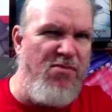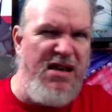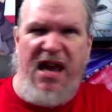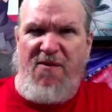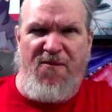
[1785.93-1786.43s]
We
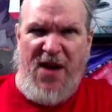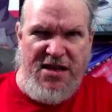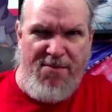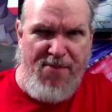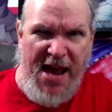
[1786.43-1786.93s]
can't
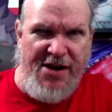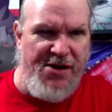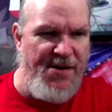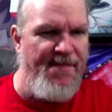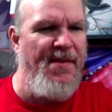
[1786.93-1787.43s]
find the
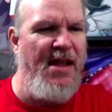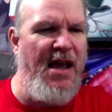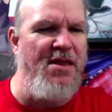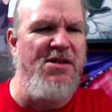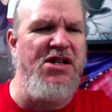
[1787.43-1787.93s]
pattern.
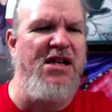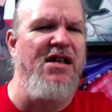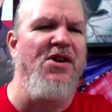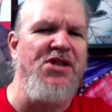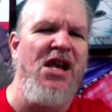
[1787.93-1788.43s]
And the machine
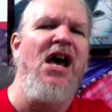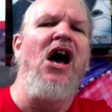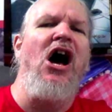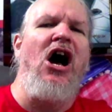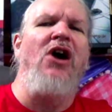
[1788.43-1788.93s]
goes,
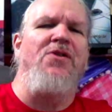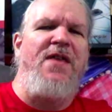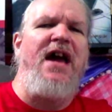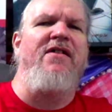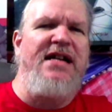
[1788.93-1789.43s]
oh,
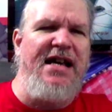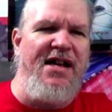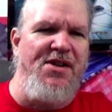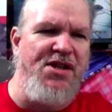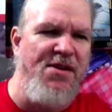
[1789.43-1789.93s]
there it
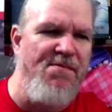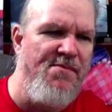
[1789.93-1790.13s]
is.